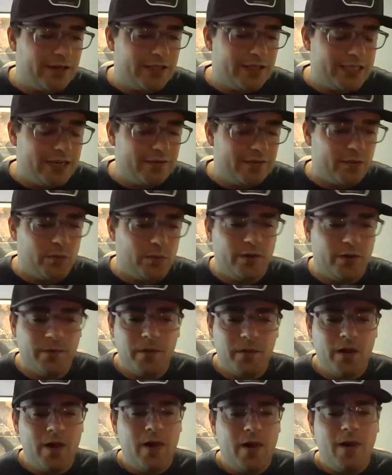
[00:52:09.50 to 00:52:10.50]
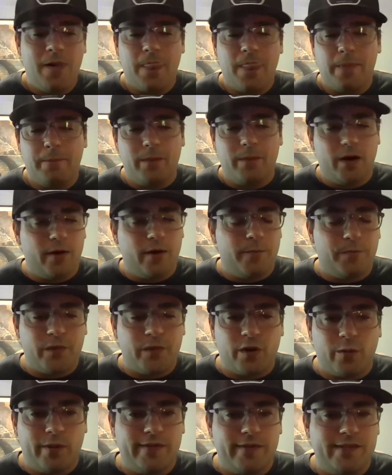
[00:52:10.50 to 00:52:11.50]
achievable. But,
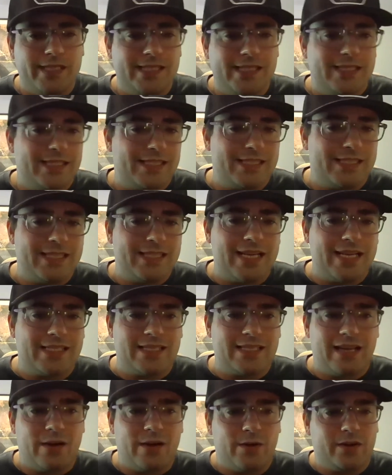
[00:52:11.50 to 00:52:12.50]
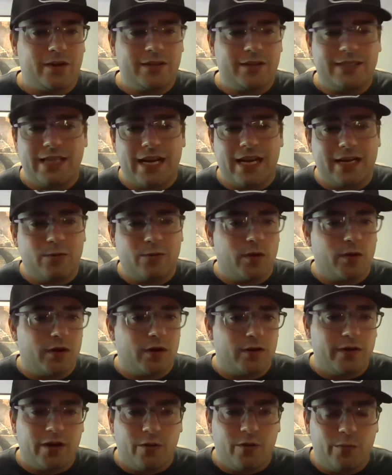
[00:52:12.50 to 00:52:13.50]
you know, we've seen success now with our tech
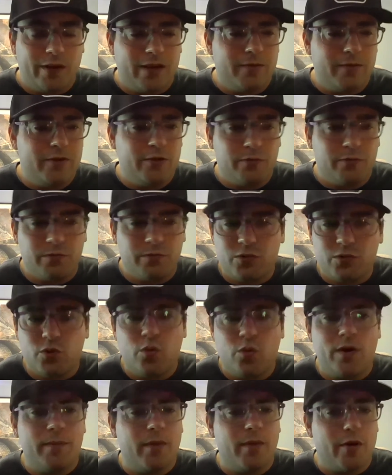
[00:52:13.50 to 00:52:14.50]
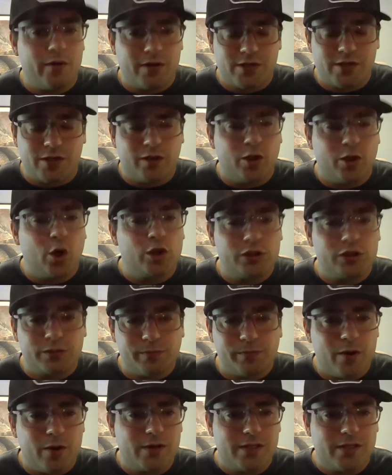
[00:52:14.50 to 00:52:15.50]
where, you know, we can do twin motors on larger
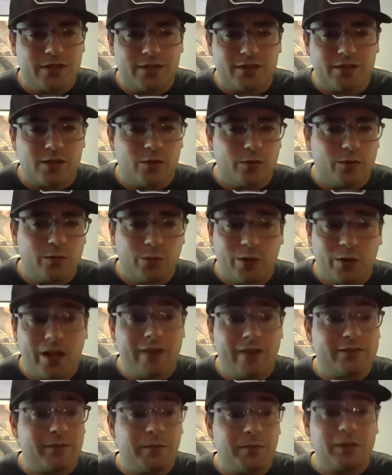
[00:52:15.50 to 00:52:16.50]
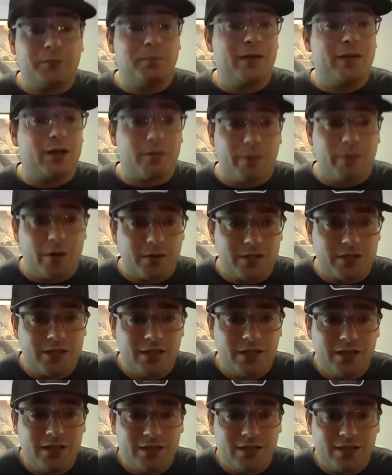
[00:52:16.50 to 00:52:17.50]
boats. And so we'll have some much bigger boats,
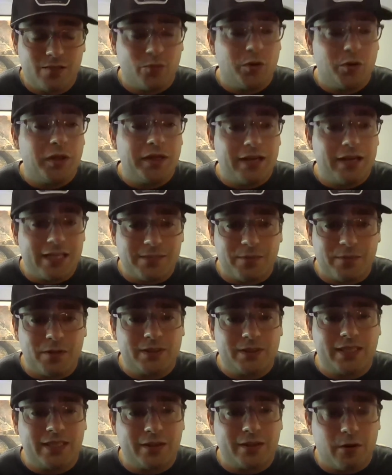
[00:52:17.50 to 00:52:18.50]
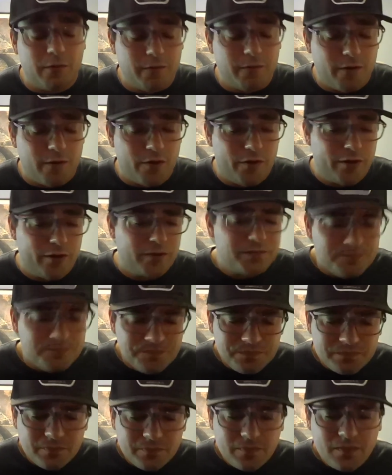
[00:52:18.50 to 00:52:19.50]
some really nice boats that can go further,
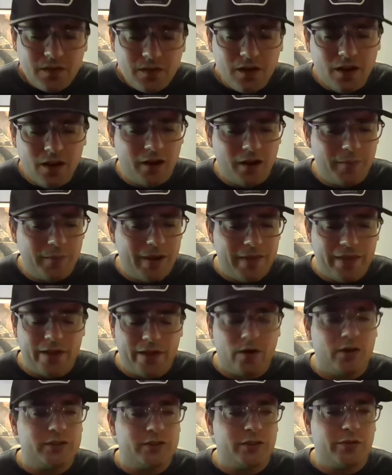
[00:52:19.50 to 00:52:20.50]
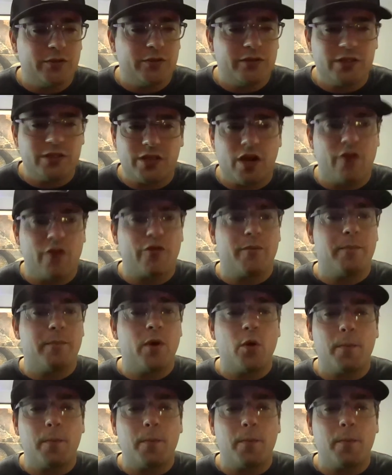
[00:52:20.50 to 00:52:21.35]
and then also just other boat